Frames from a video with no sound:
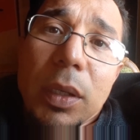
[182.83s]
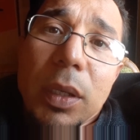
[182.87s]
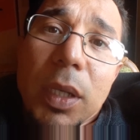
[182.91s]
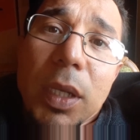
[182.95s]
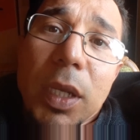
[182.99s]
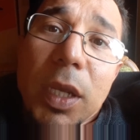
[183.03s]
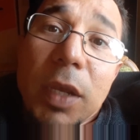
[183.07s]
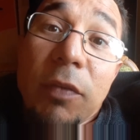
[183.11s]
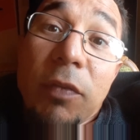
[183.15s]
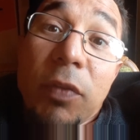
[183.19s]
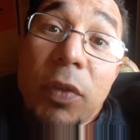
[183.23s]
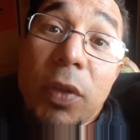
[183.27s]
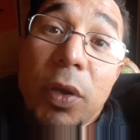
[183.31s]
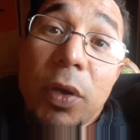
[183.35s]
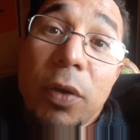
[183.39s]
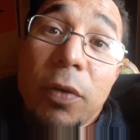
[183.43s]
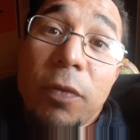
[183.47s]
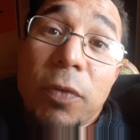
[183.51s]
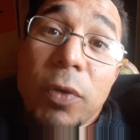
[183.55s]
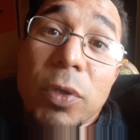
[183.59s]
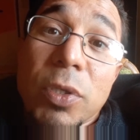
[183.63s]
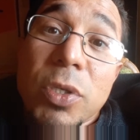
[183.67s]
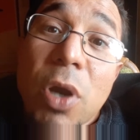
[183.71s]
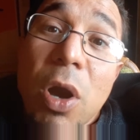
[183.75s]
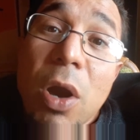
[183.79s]
if they're
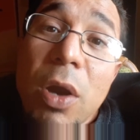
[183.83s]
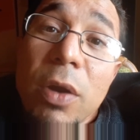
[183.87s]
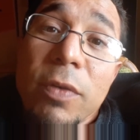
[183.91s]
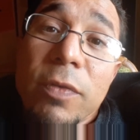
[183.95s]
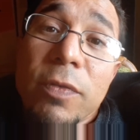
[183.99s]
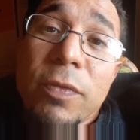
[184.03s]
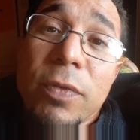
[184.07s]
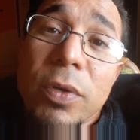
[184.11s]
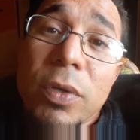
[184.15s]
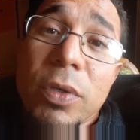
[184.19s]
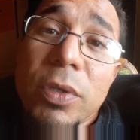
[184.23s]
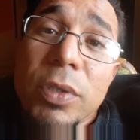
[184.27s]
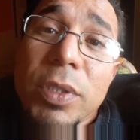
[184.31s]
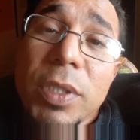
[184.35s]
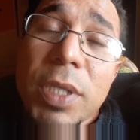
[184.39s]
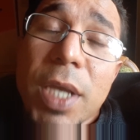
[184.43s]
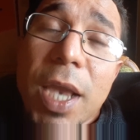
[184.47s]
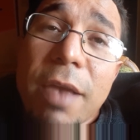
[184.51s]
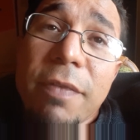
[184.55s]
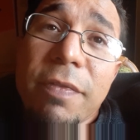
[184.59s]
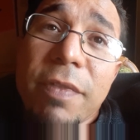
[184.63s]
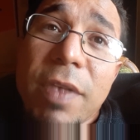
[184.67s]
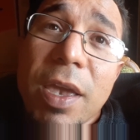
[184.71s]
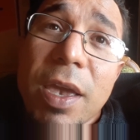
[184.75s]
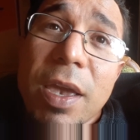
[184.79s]
photographers,
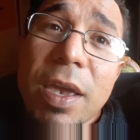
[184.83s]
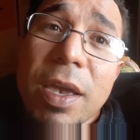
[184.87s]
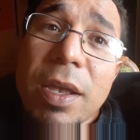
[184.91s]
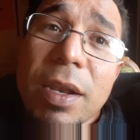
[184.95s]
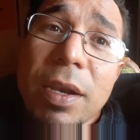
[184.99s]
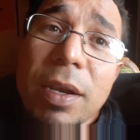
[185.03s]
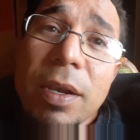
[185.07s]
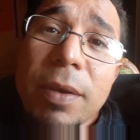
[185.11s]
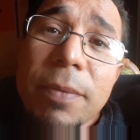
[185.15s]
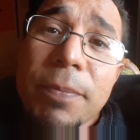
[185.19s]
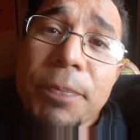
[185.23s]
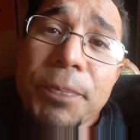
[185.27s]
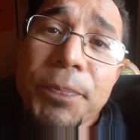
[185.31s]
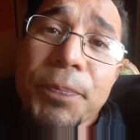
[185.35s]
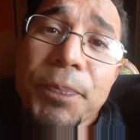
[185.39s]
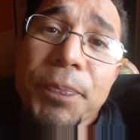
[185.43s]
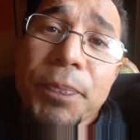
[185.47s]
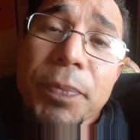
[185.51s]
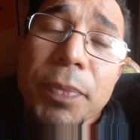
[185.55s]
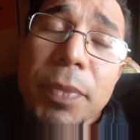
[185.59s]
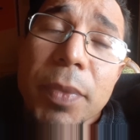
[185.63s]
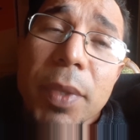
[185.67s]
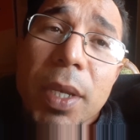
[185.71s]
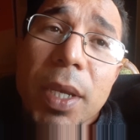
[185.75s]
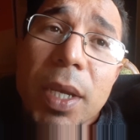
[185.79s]
and then
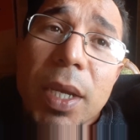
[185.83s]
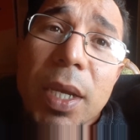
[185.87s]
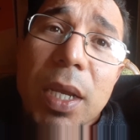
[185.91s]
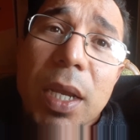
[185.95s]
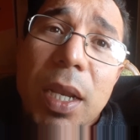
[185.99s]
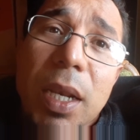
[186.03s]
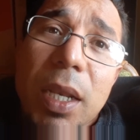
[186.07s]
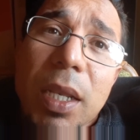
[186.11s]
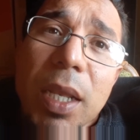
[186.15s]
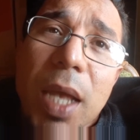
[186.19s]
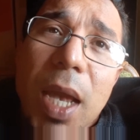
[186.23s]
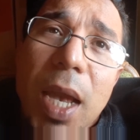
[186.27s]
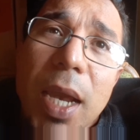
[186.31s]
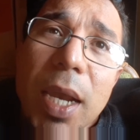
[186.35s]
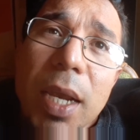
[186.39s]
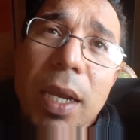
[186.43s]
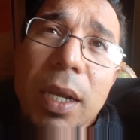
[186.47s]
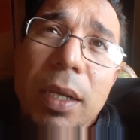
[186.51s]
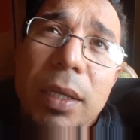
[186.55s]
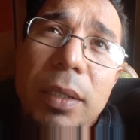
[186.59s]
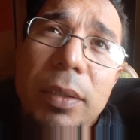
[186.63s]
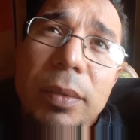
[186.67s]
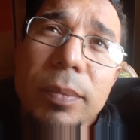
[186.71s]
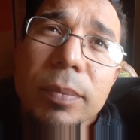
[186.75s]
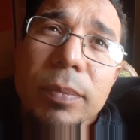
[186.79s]
like